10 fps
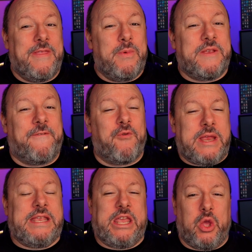There is a free
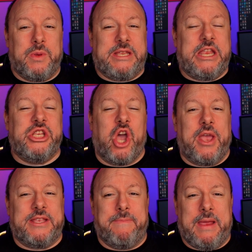to use
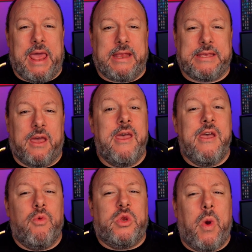DJI simulator,
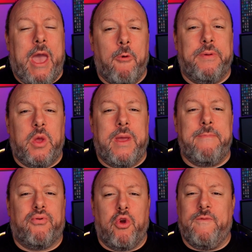which will help you
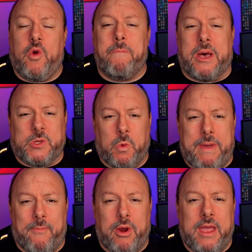improve your muscle
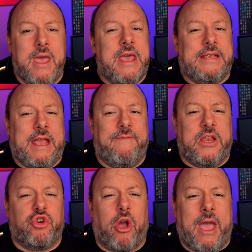memory, safely
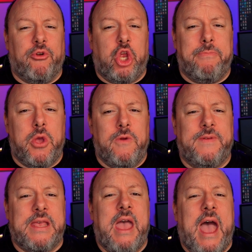try out new
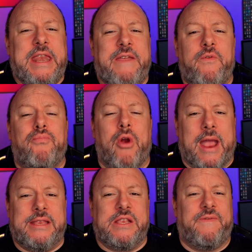moves, and even
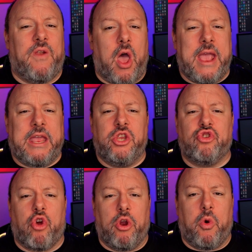practice flying in
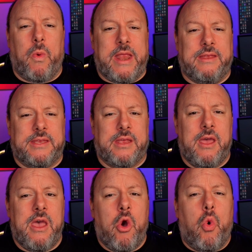stronger winds.
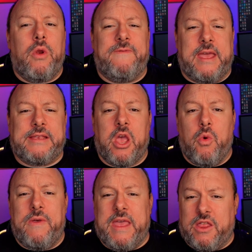All of this
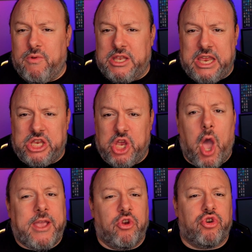with either a
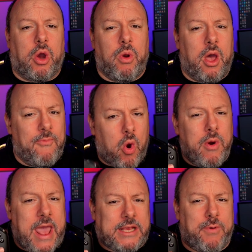DJI controller or
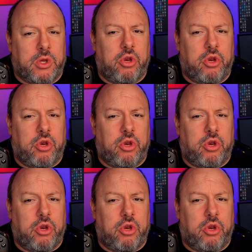an Xbox